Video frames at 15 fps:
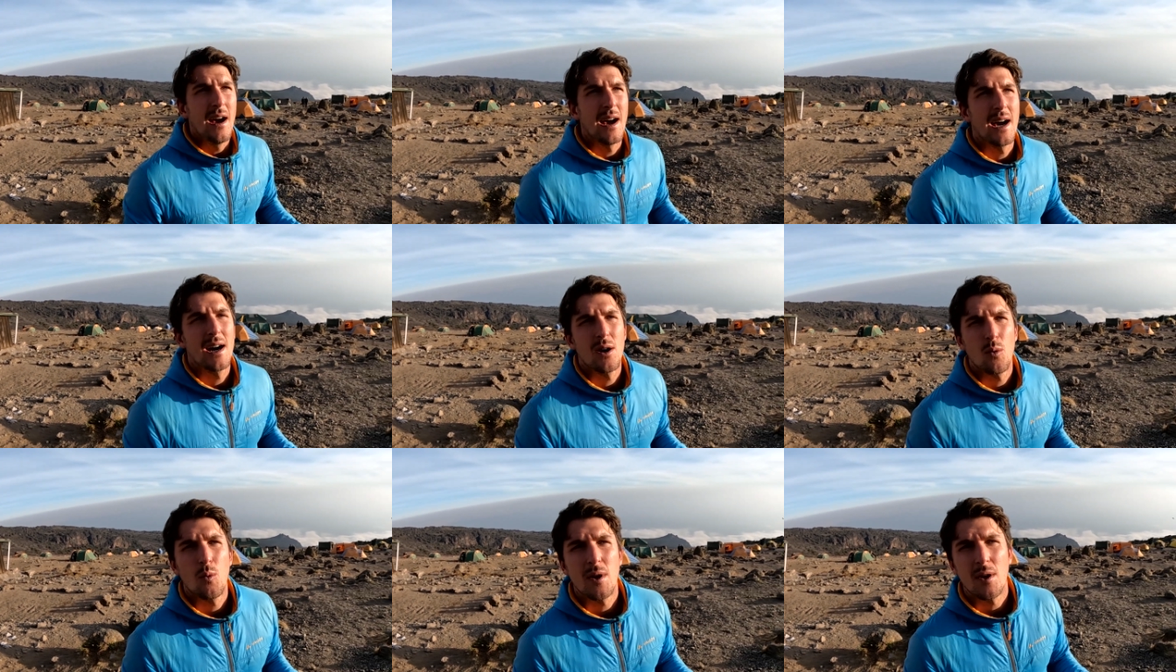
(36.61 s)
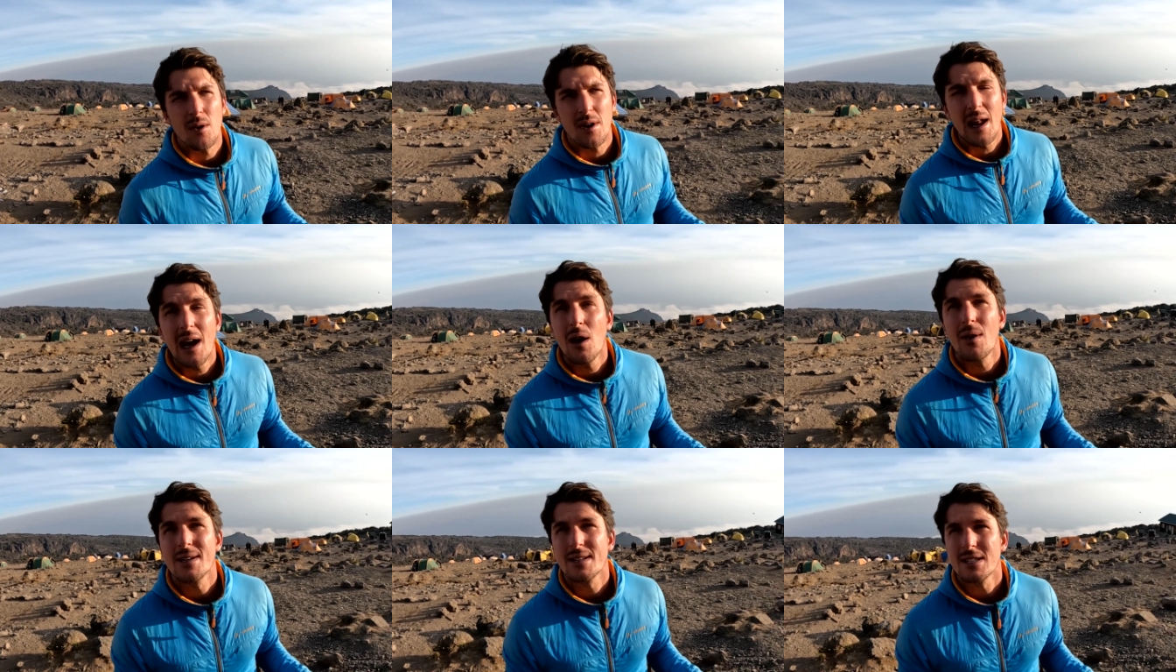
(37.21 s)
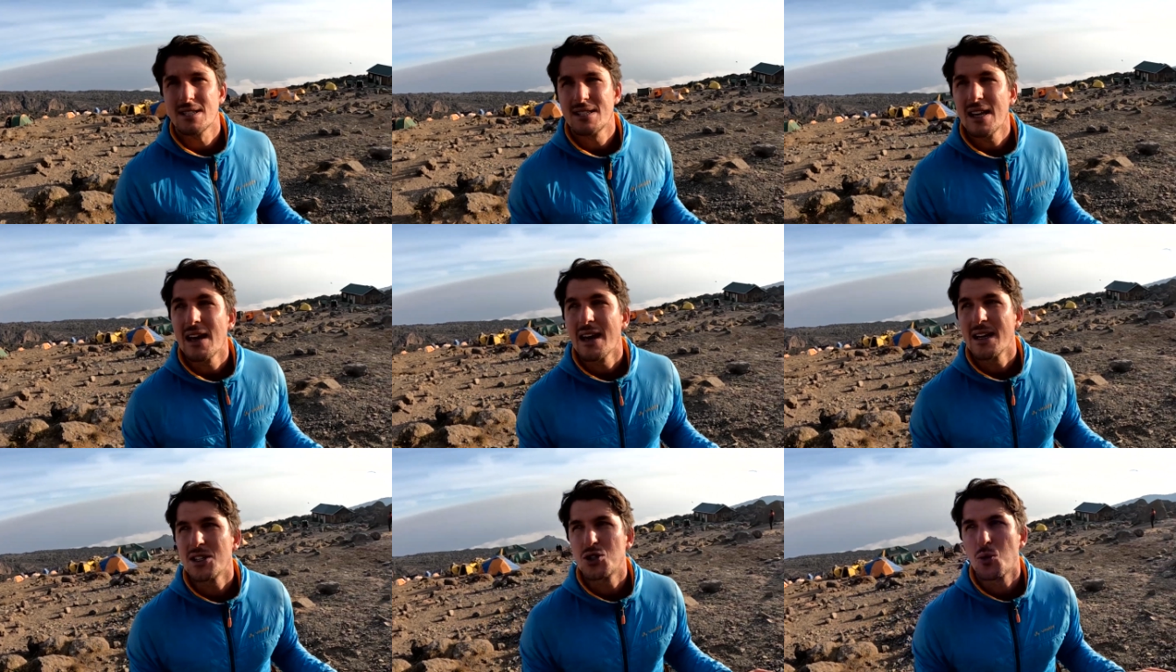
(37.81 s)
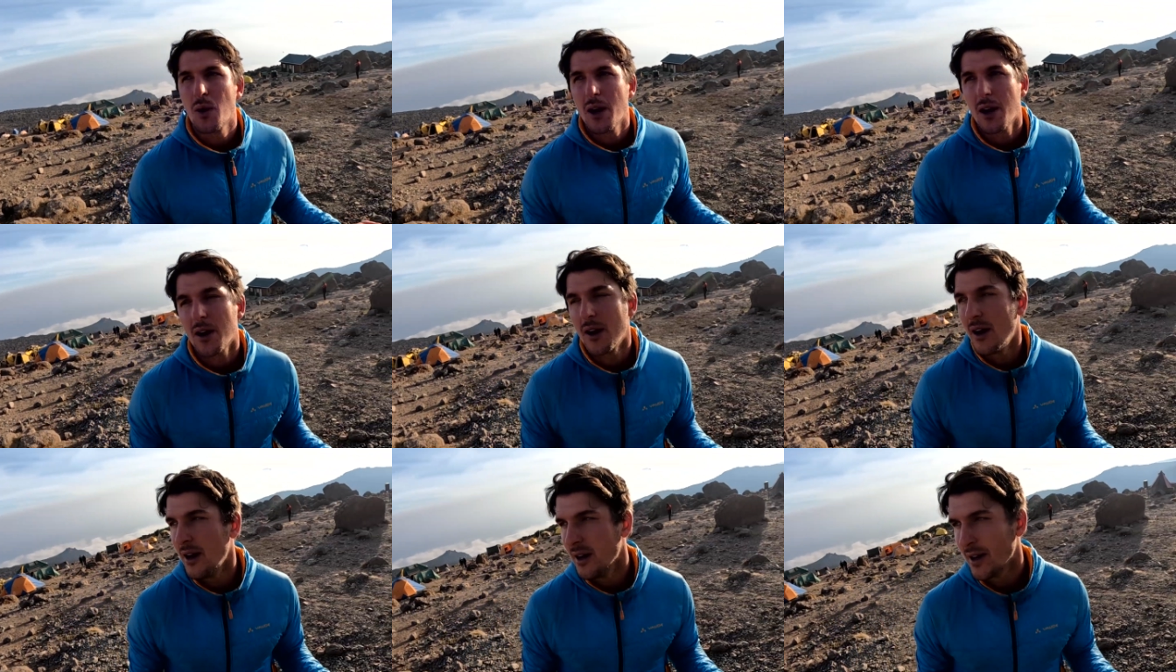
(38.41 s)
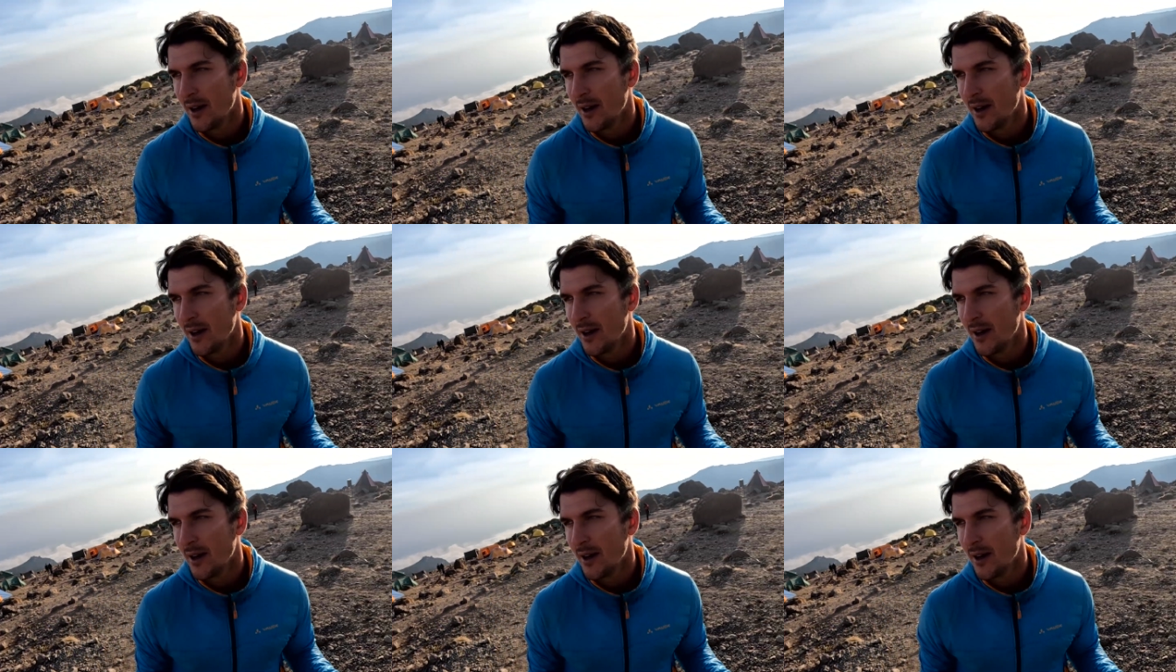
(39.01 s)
uh, we are now at a stage where